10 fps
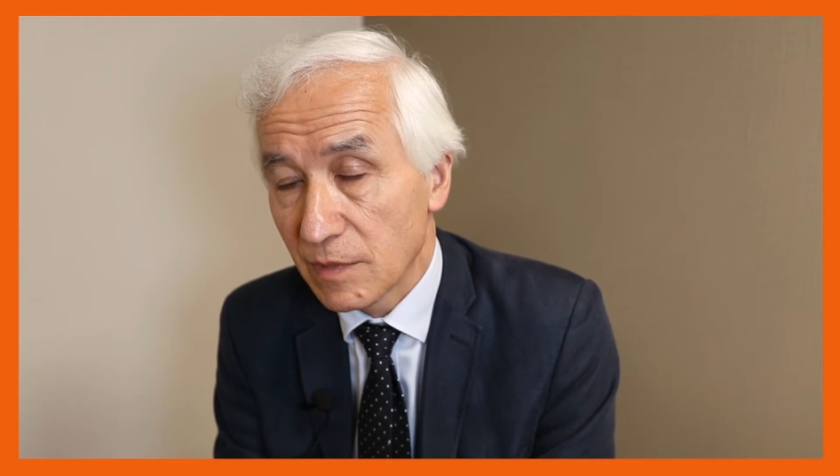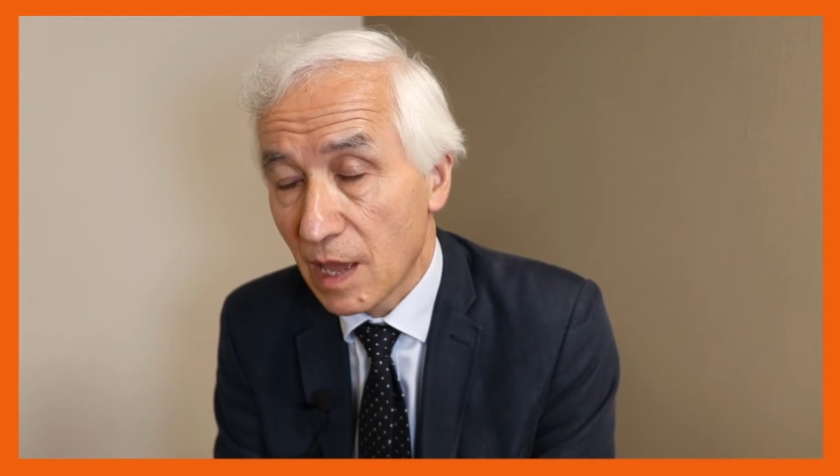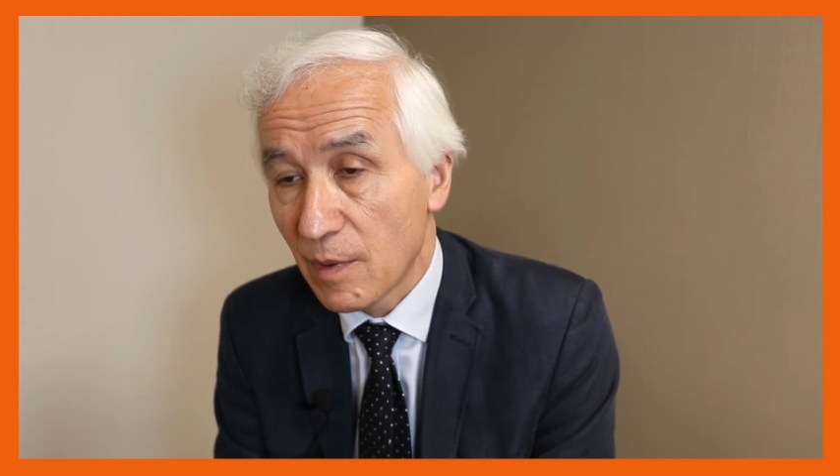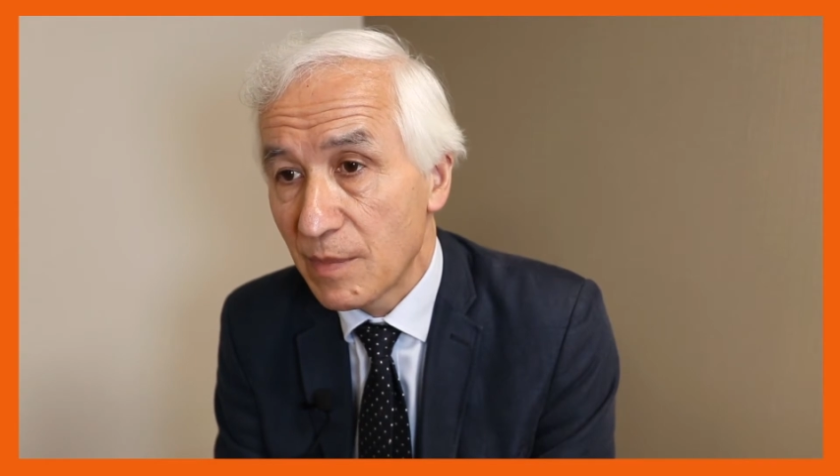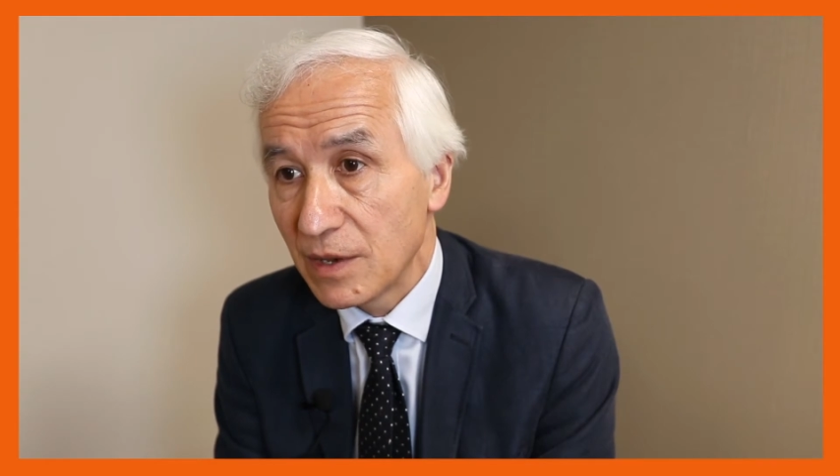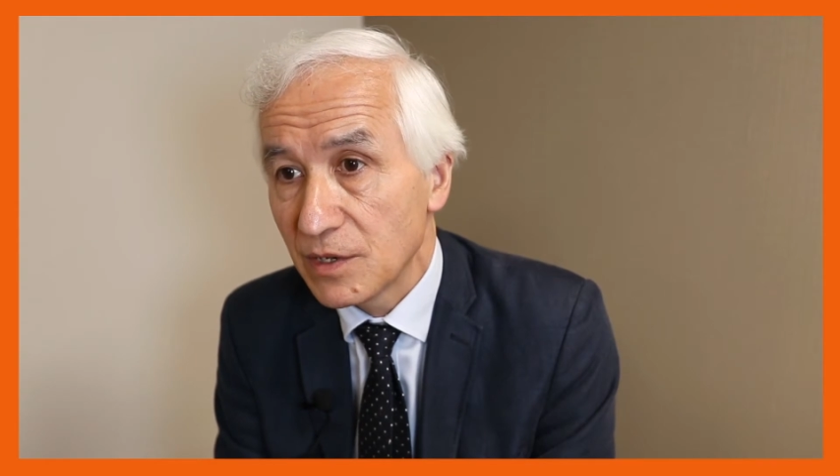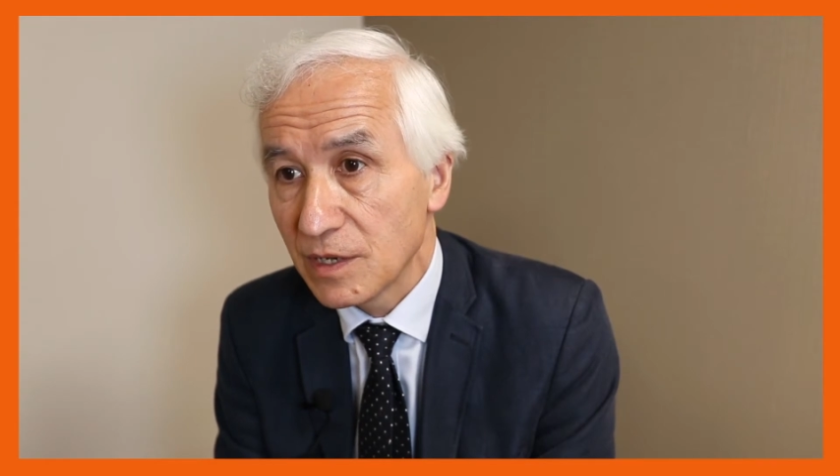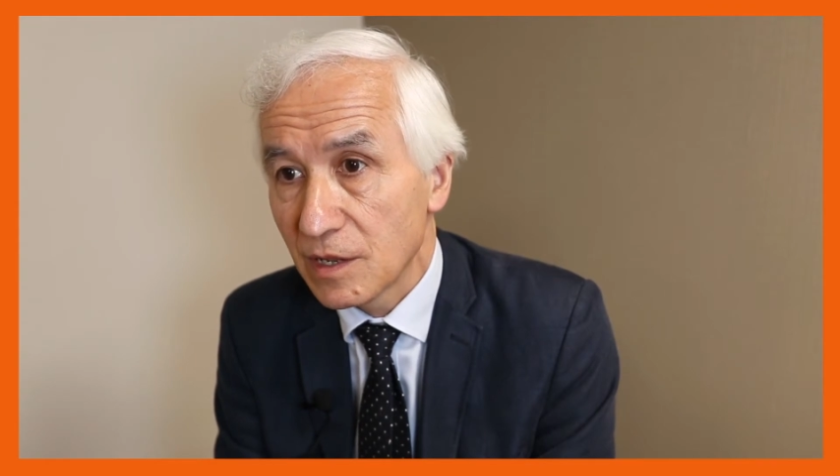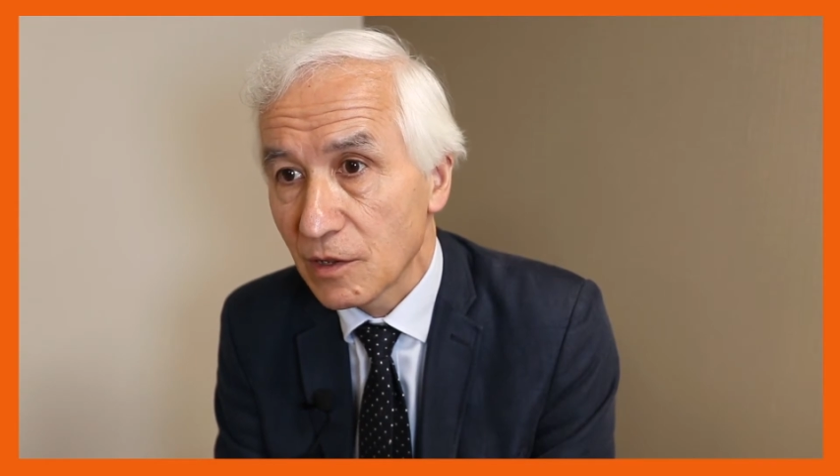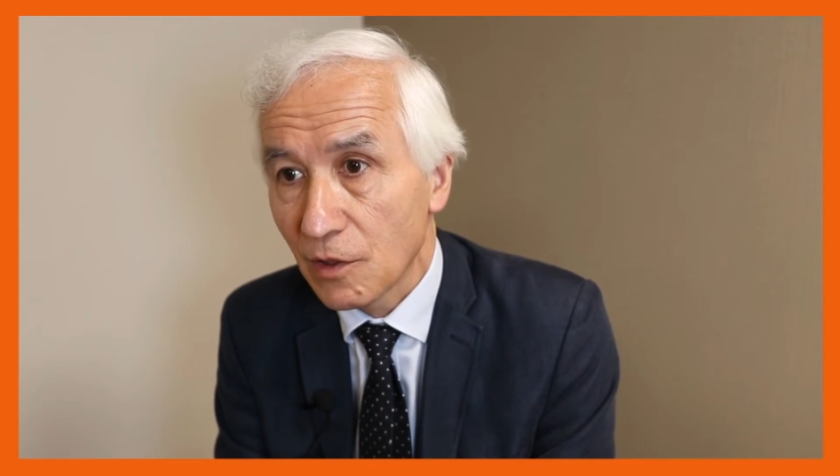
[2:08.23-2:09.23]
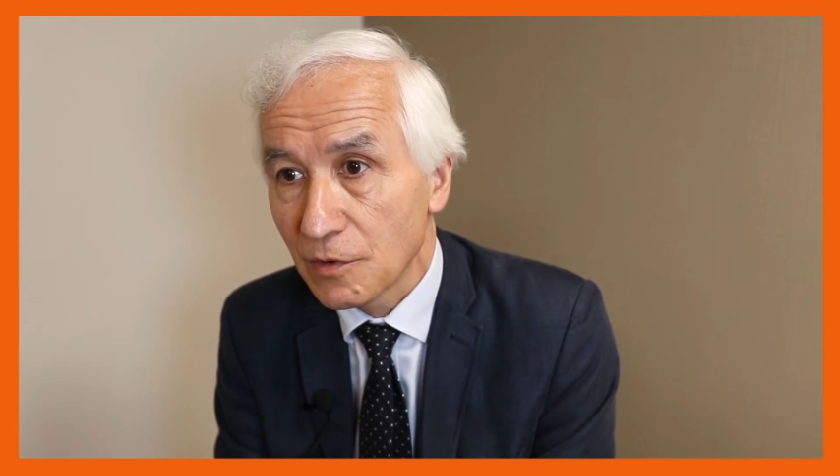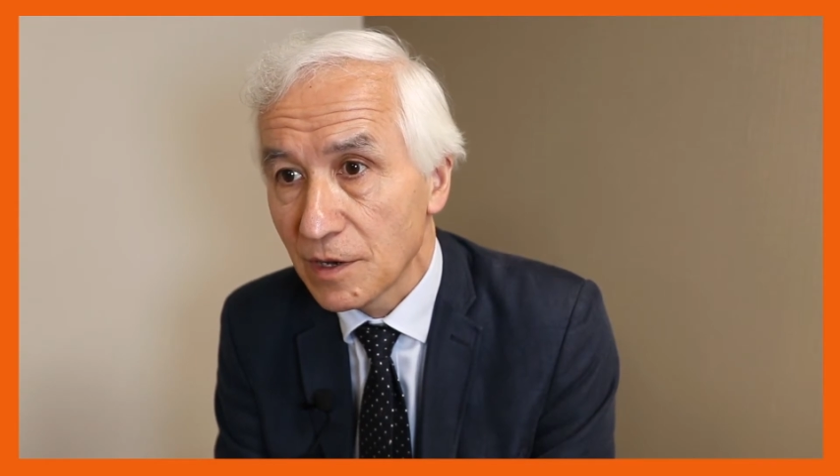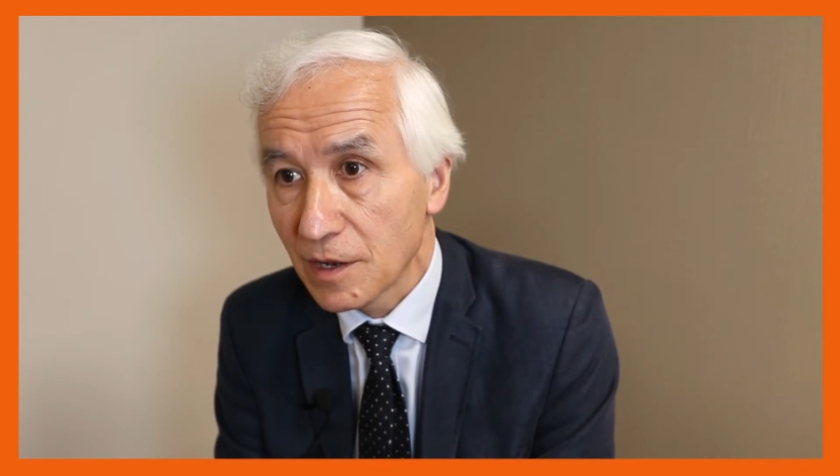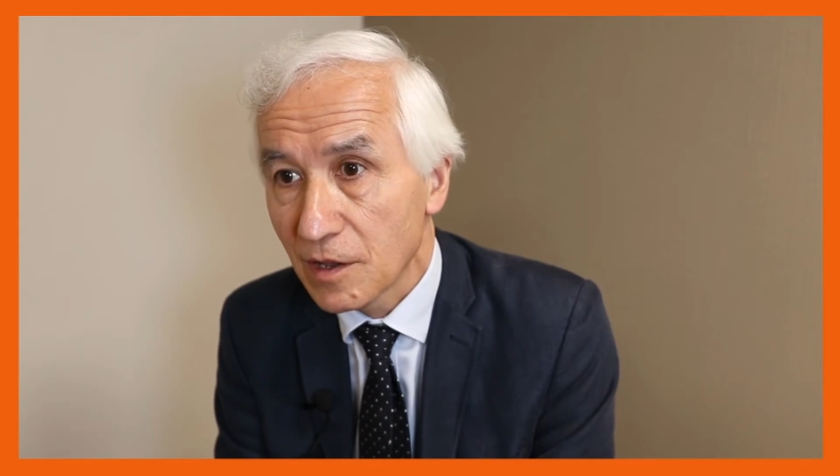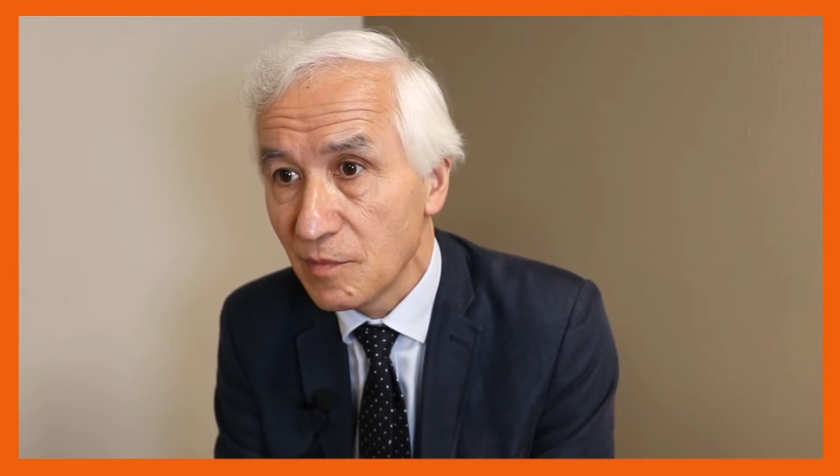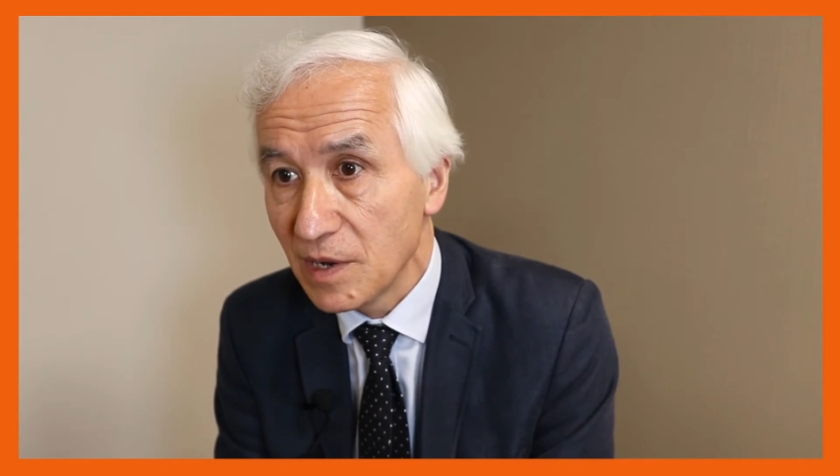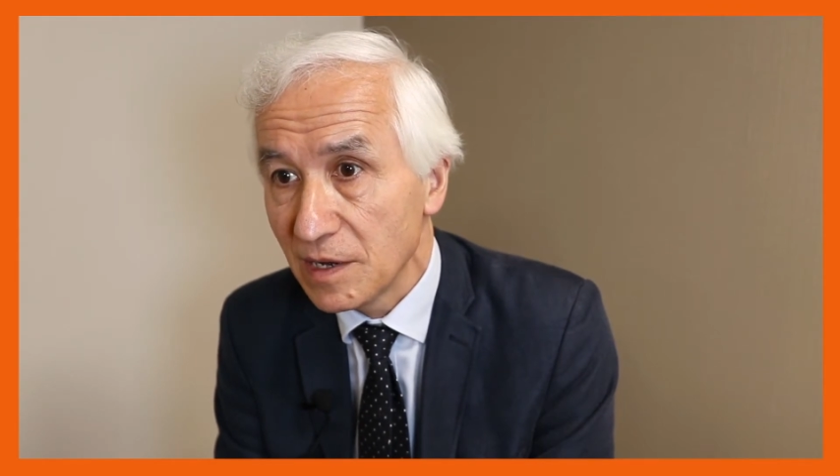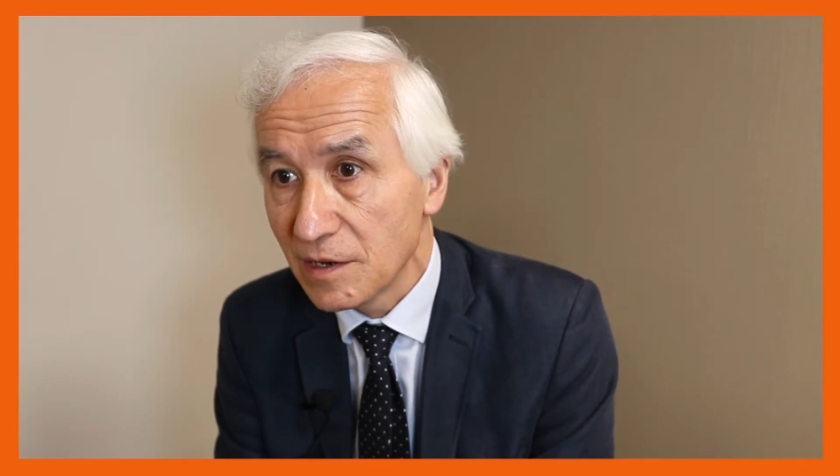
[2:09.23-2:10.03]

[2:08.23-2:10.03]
gabapentin and clonidine are completely